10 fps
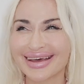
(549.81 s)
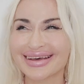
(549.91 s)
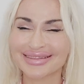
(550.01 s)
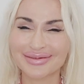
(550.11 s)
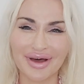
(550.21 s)

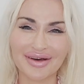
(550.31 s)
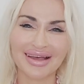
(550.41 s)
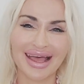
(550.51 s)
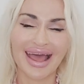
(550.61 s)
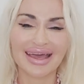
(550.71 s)
as well,
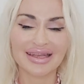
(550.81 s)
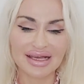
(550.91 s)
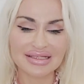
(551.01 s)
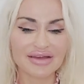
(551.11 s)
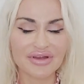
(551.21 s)
and
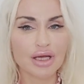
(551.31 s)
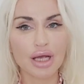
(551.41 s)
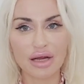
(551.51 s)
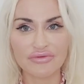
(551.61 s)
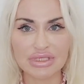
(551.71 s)
us having a
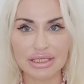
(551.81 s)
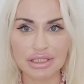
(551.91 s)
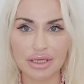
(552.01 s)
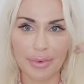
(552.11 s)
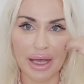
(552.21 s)

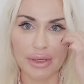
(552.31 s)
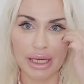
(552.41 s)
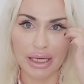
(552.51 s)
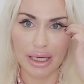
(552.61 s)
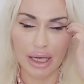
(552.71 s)
conversation about it